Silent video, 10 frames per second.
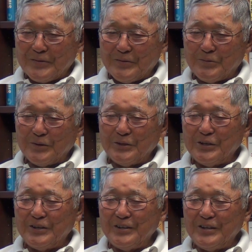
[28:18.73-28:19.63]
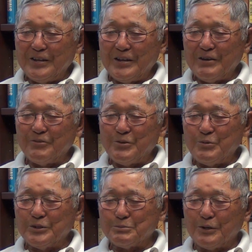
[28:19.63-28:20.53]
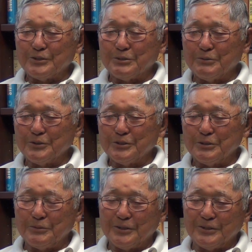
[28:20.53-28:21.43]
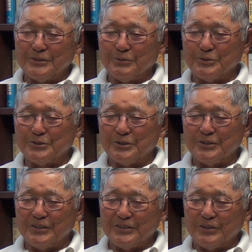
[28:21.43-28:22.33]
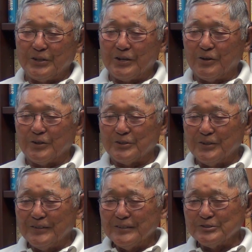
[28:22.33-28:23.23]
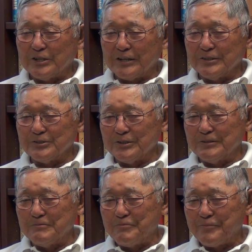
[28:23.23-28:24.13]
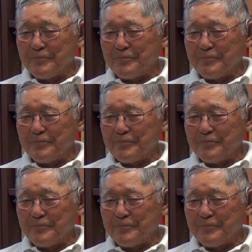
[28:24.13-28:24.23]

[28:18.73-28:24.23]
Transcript: Well, he didn't have any responsibility because he was they call a second son